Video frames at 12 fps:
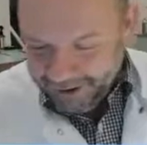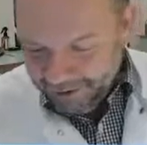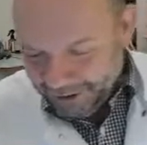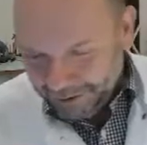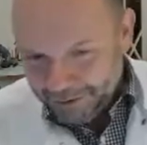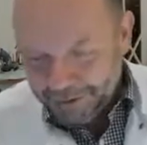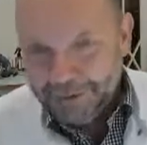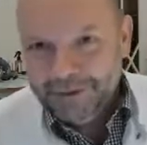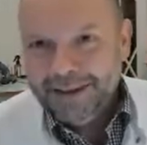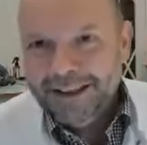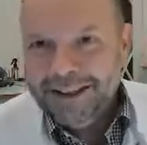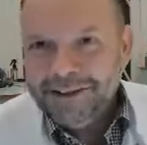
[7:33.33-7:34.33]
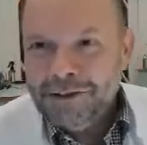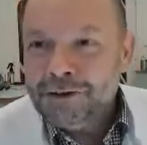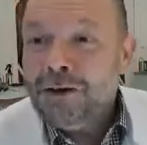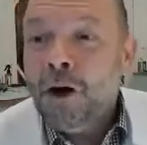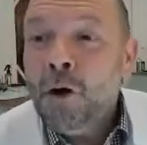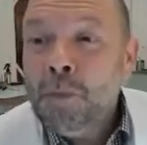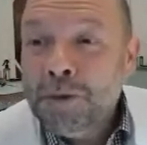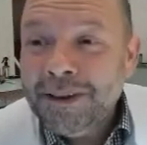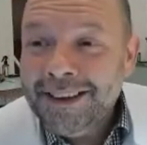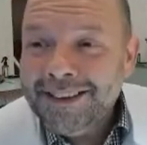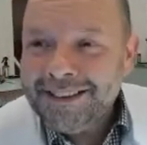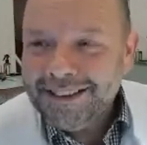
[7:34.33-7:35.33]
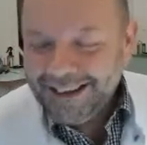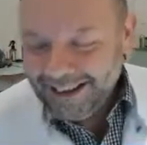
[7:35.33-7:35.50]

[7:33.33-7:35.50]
you can do is just open it,